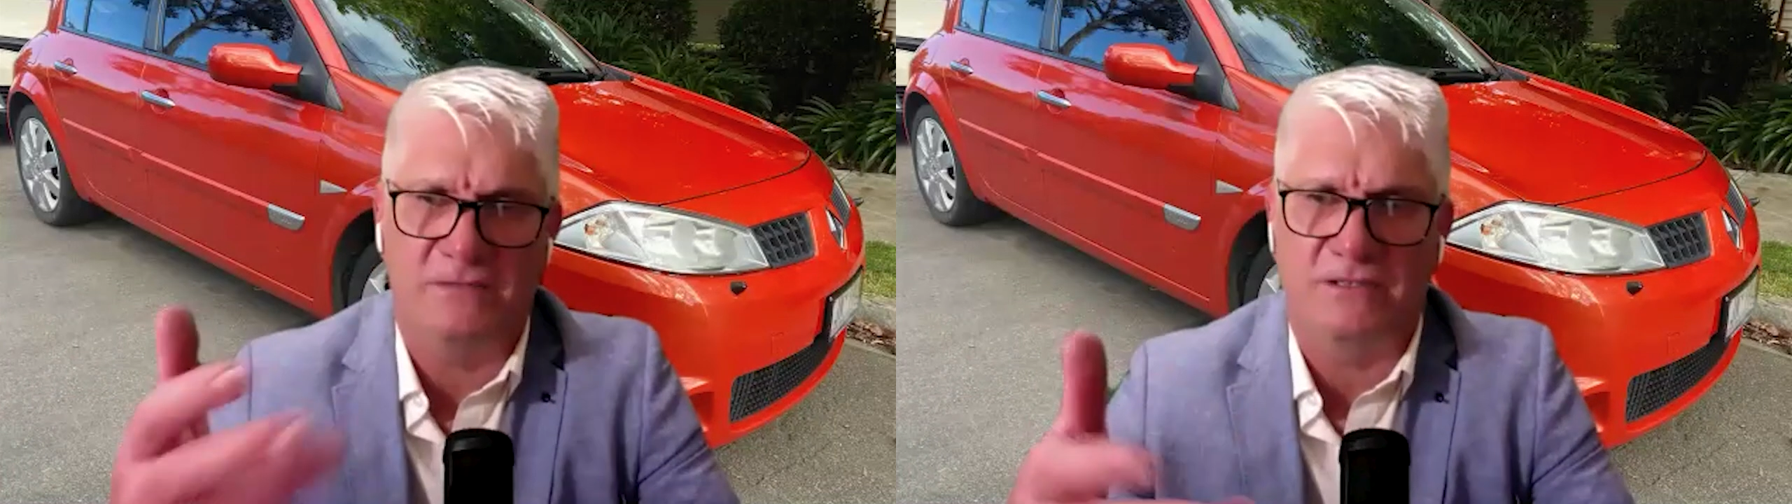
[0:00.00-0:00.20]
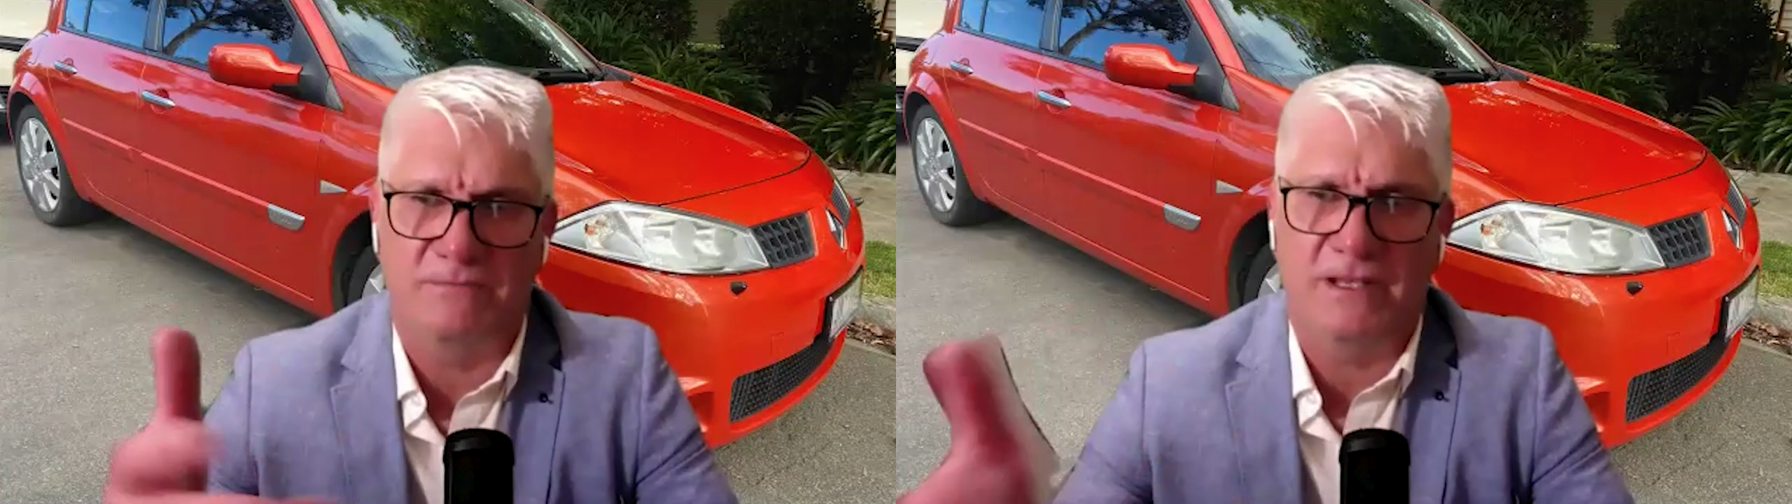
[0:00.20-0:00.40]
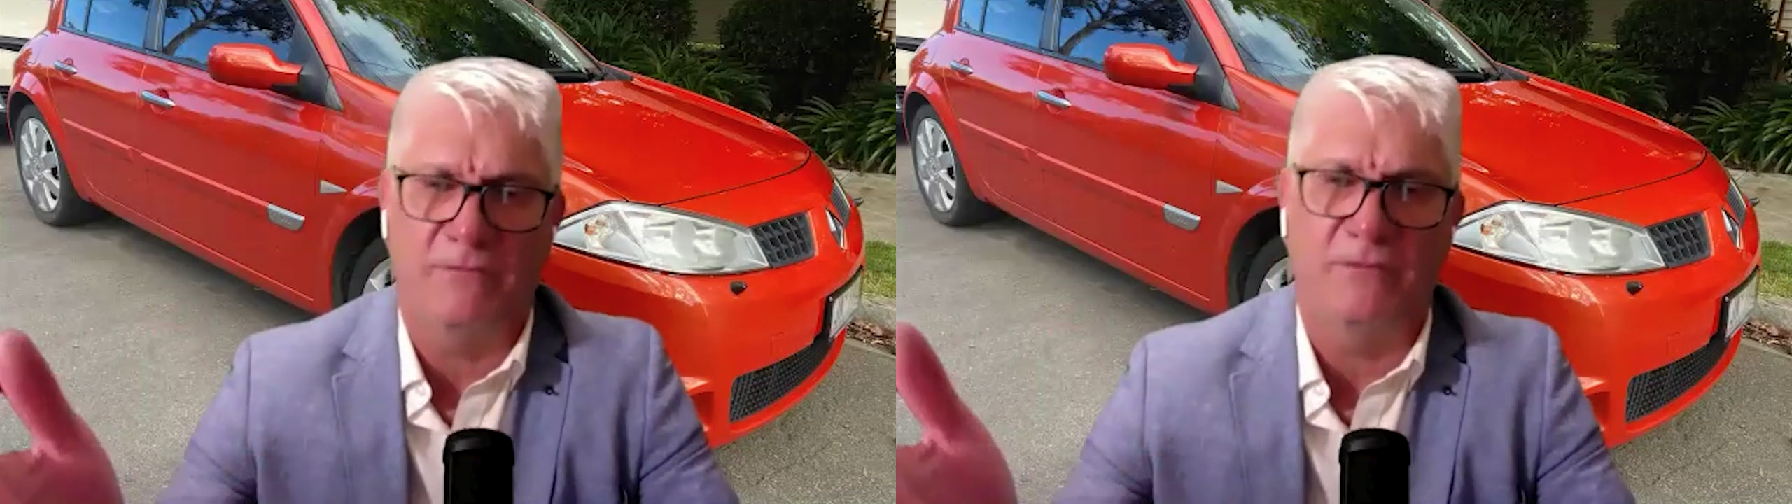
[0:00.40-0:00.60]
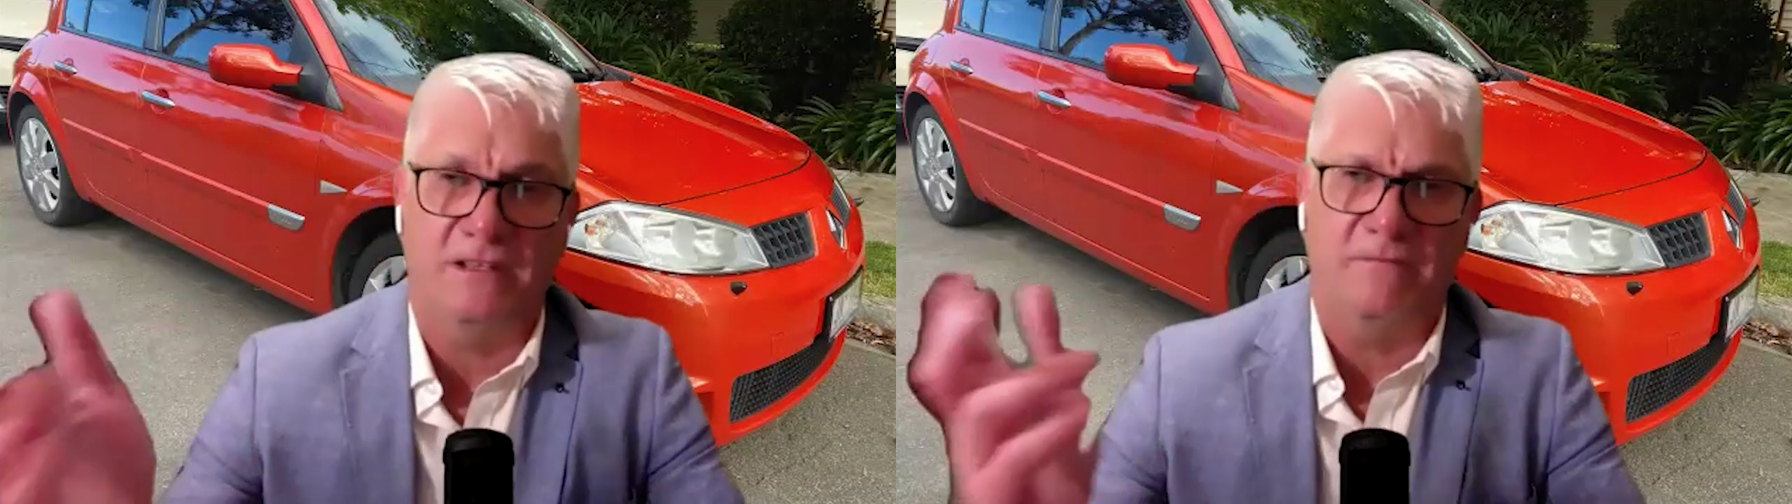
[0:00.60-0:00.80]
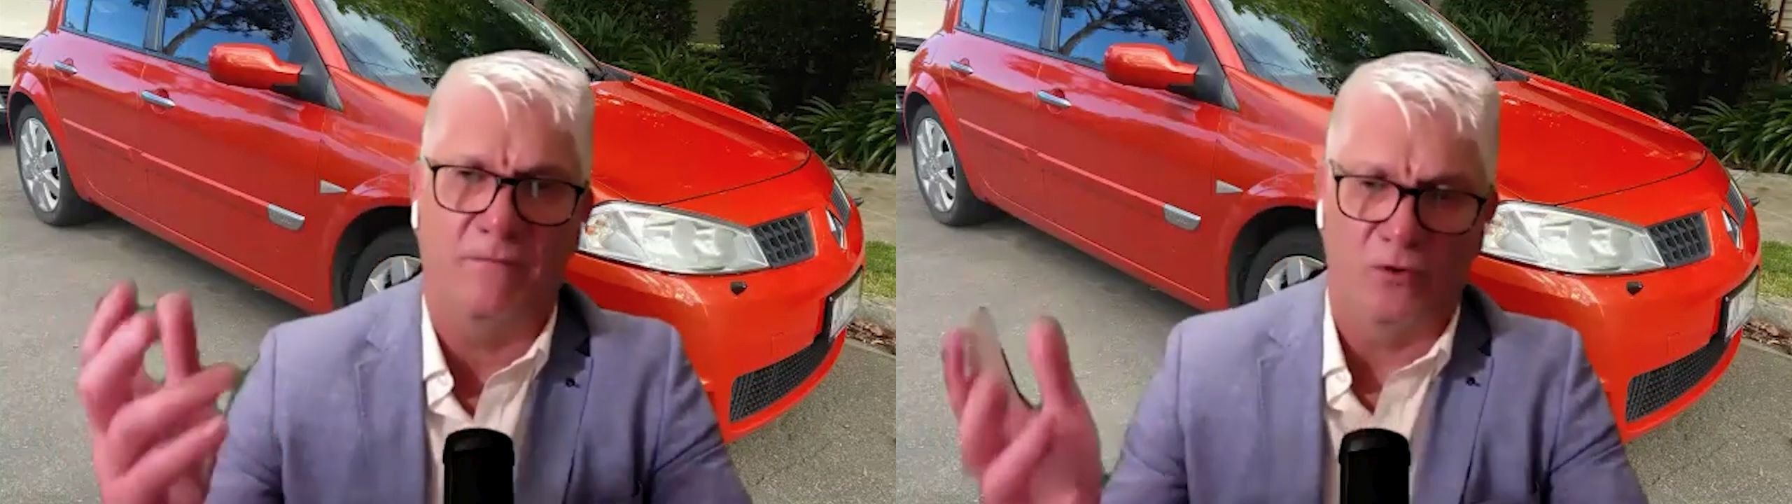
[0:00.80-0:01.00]
which
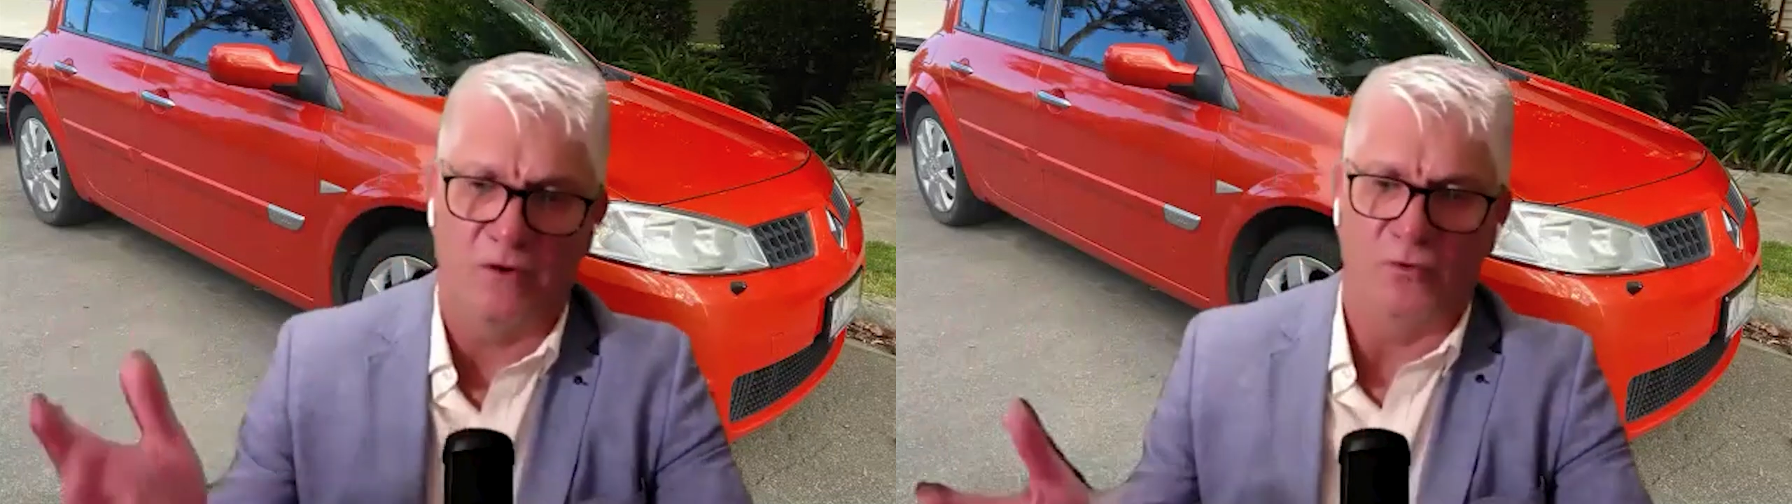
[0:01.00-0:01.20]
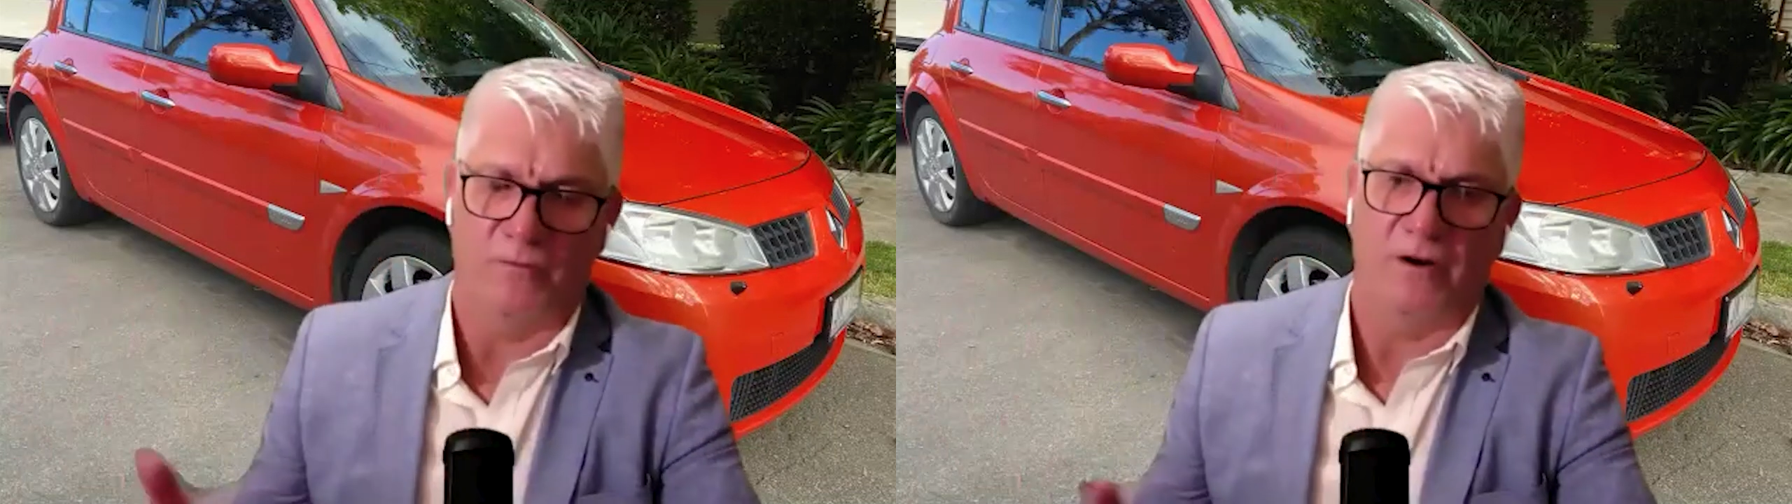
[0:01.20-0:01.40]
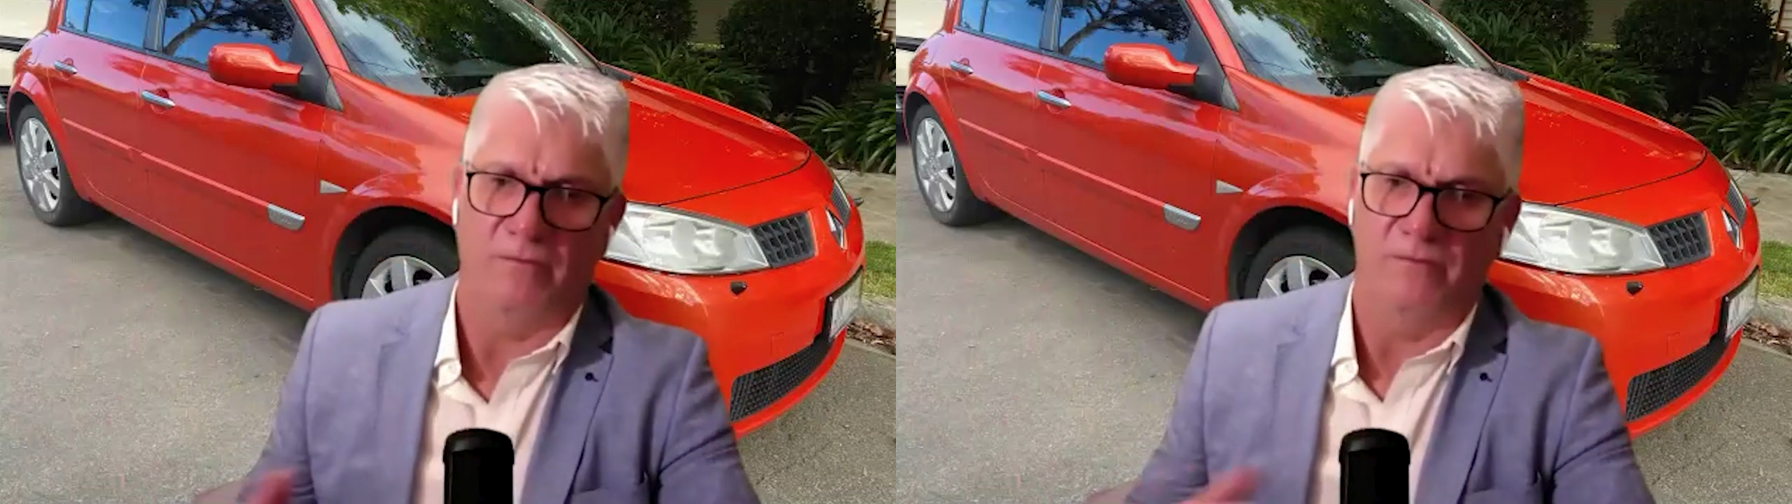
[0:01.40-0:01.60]
becoming more and more